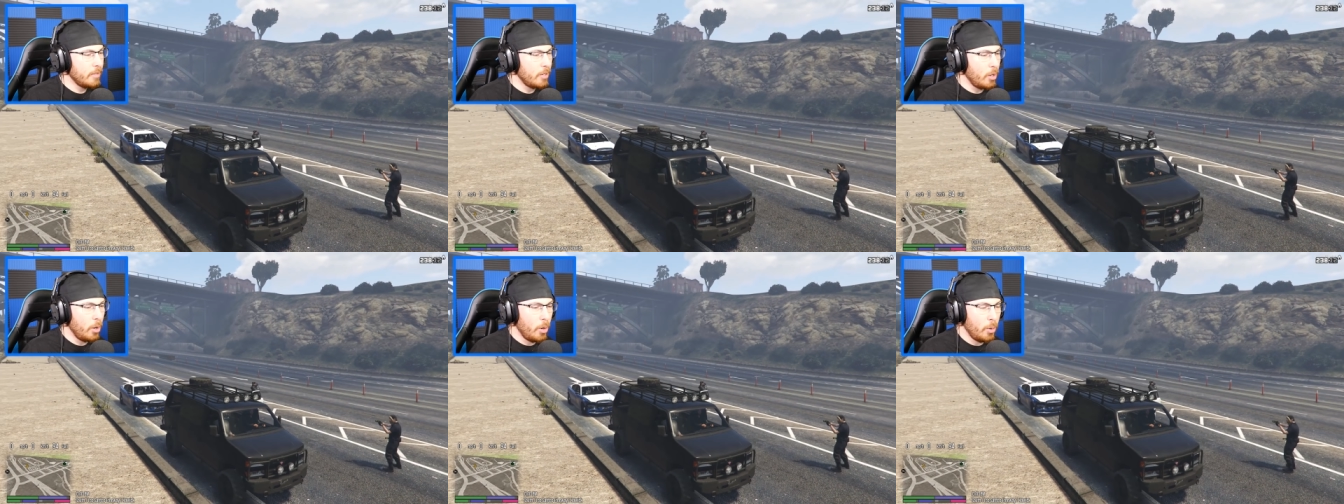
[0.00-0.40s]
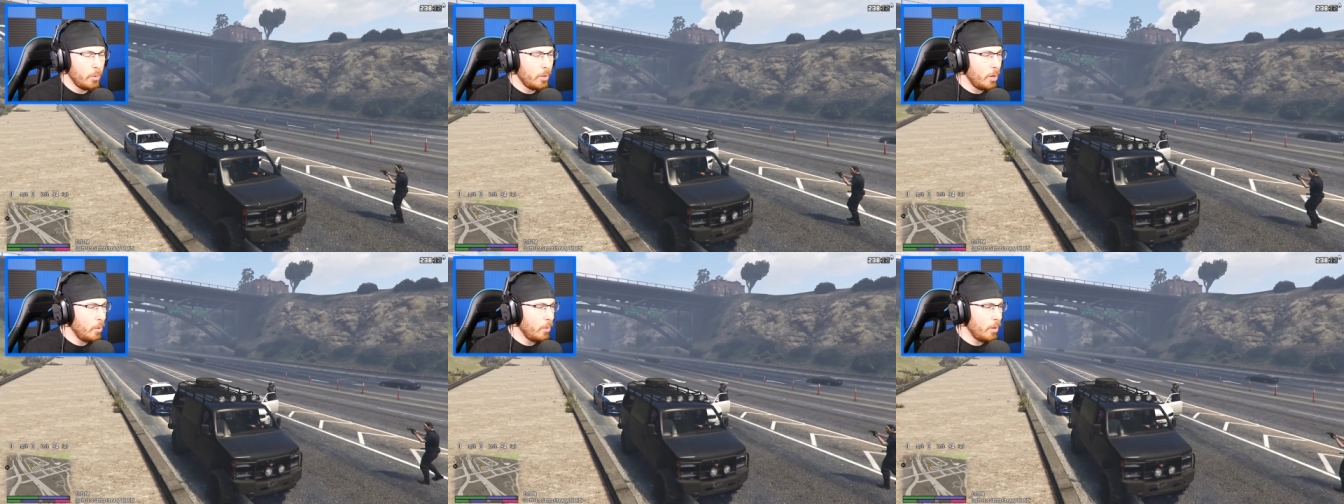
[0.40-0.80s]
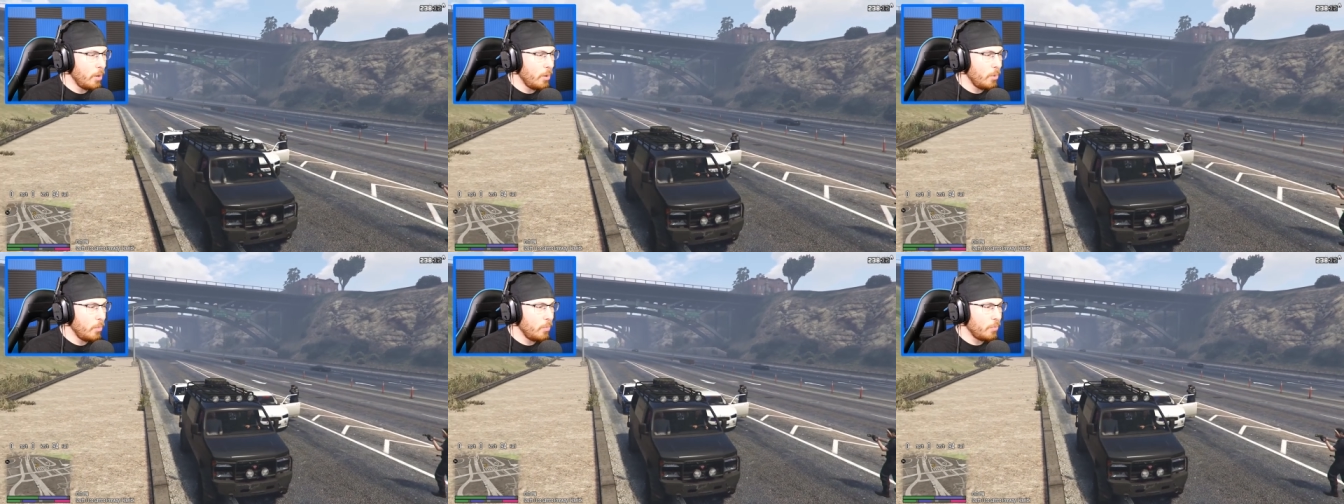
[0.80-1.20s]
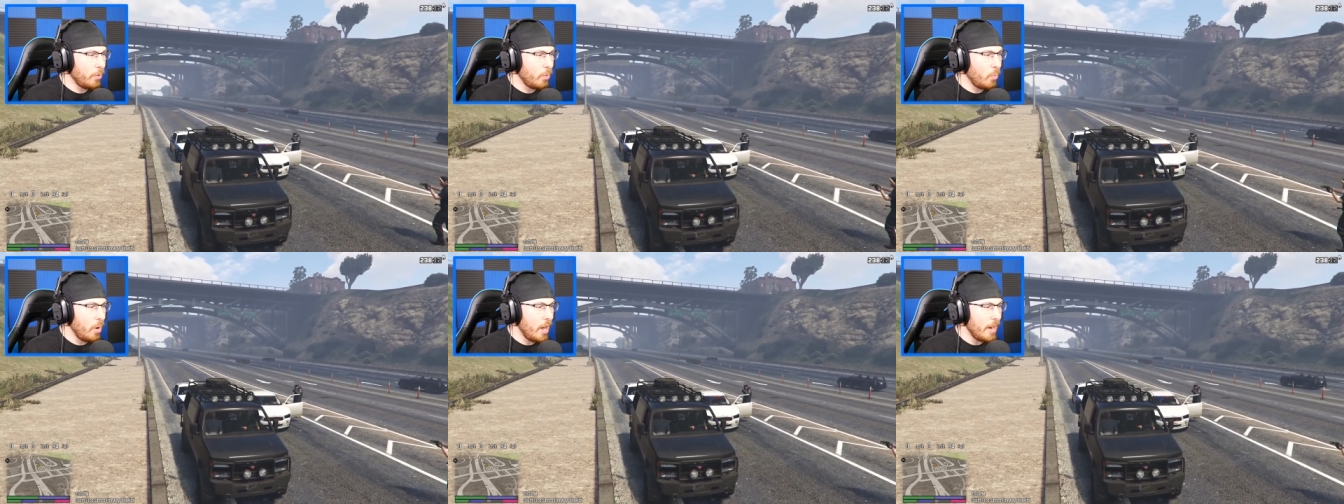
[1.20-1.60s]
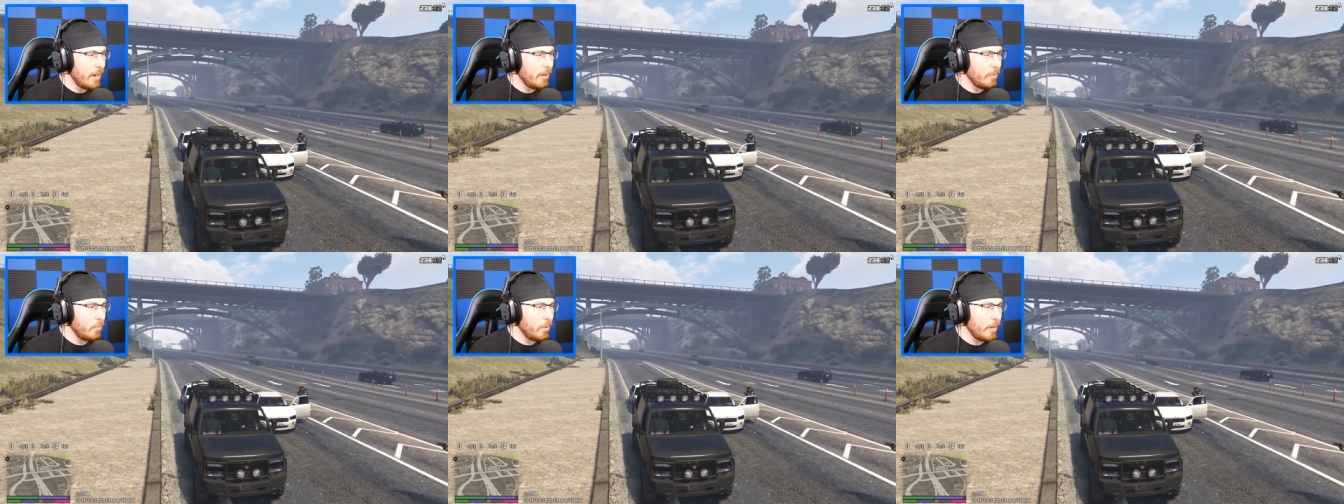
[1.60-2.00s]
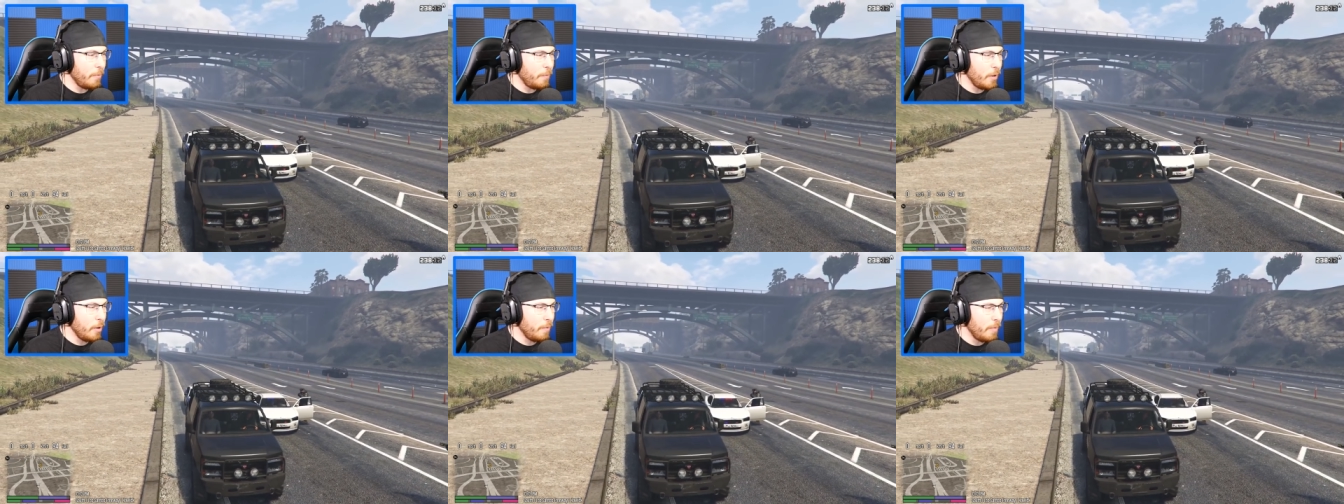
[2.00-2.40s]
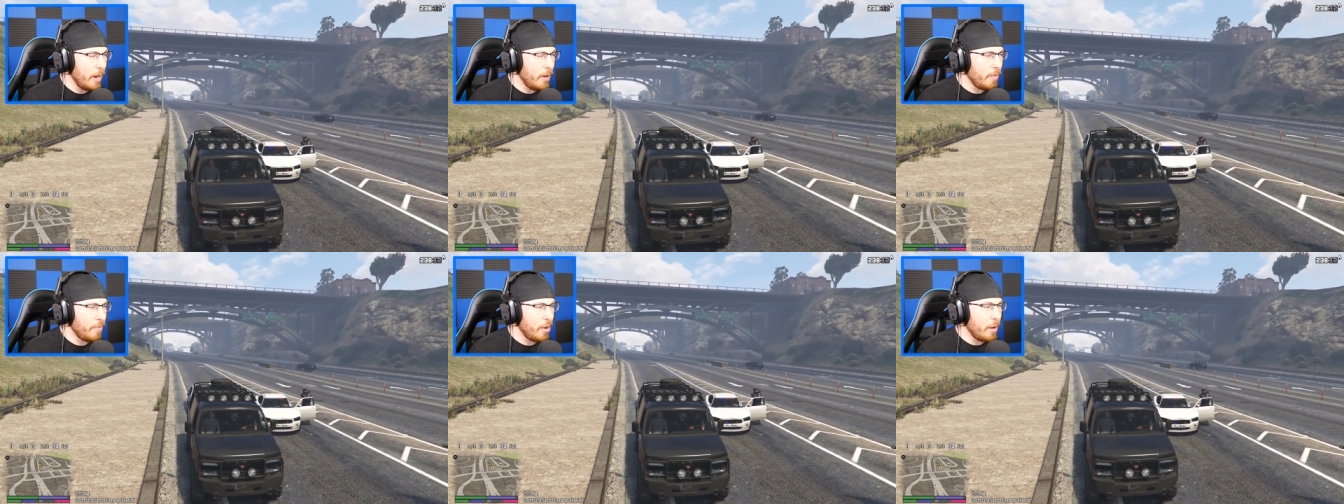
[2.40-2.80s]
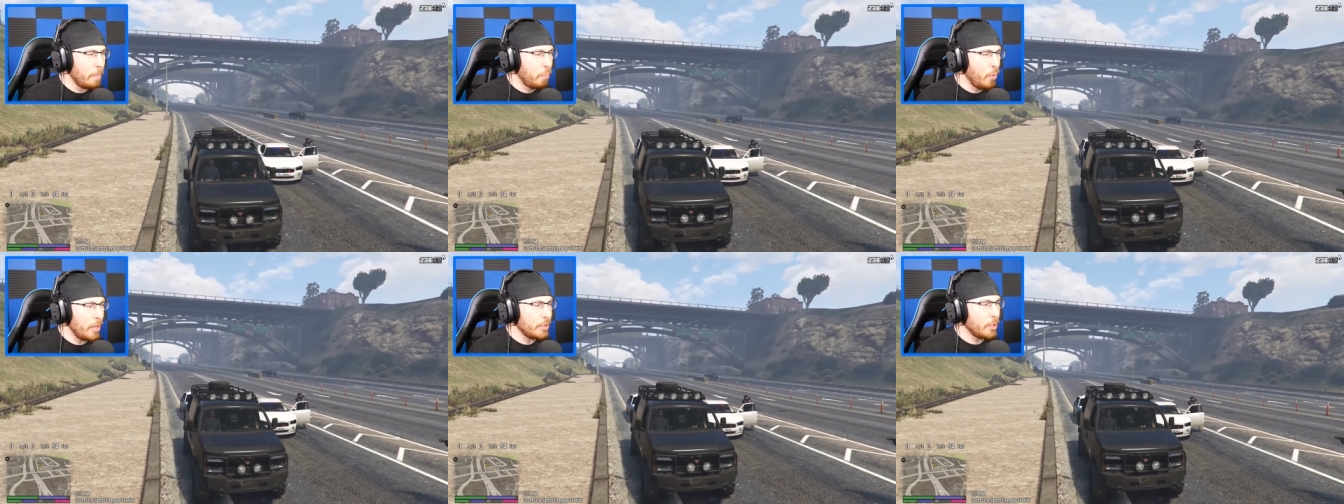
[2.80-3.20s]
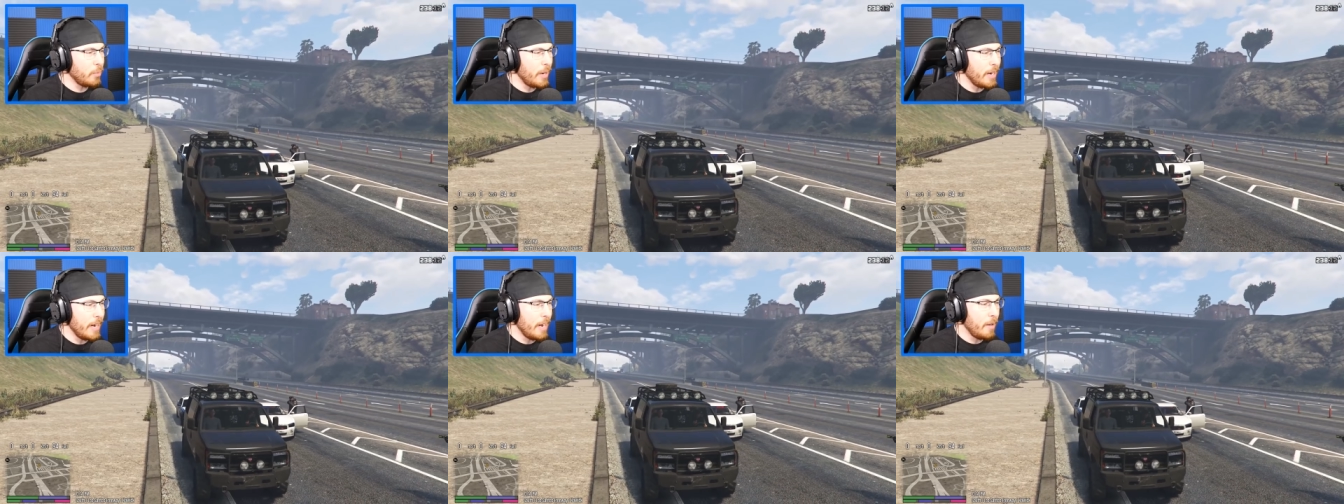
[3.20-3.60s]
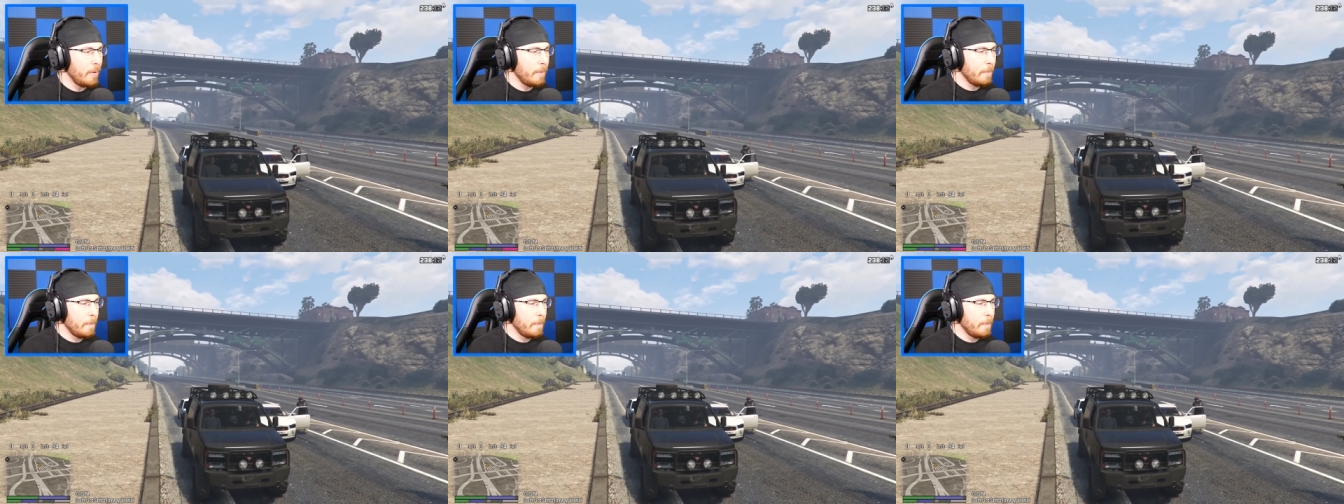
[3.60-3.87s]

No, no, no. For what? We feel very, very pressured right out. now.